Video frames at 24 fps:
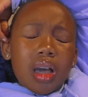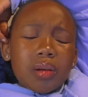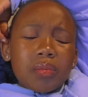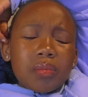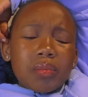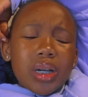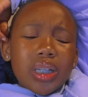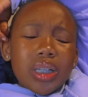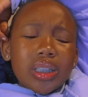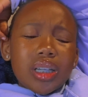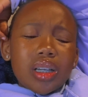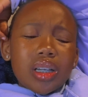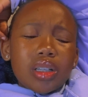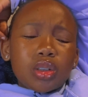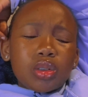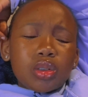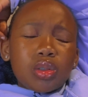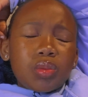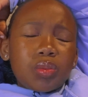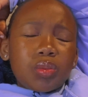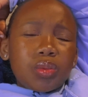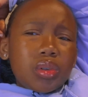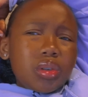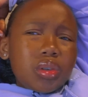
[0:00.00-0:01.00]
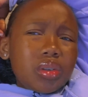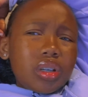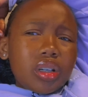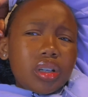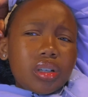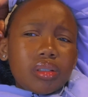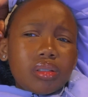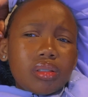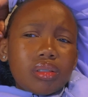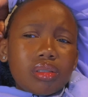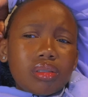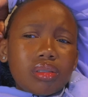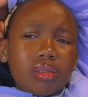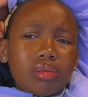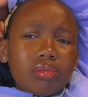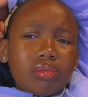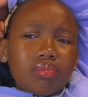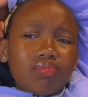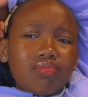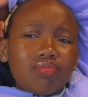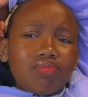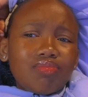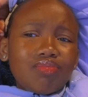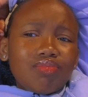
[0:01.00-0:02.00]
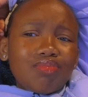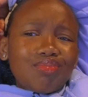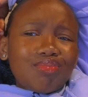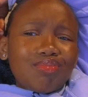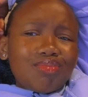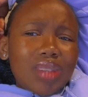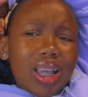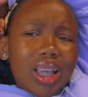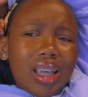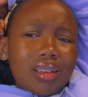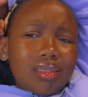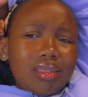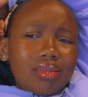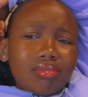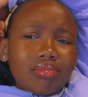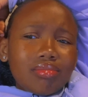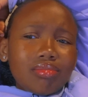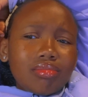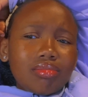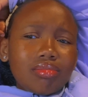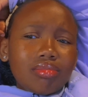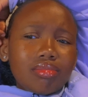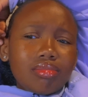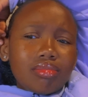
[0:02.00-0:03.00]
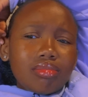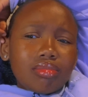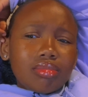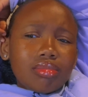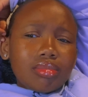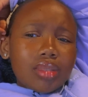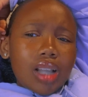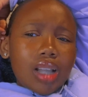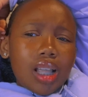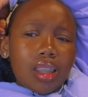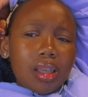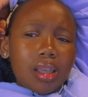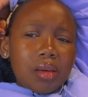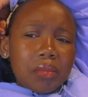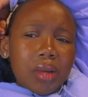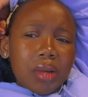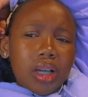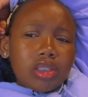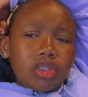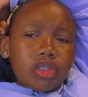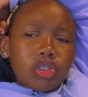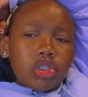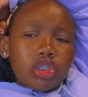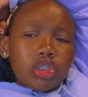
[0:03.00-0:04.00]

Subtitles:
My day is so boring, like nothing much,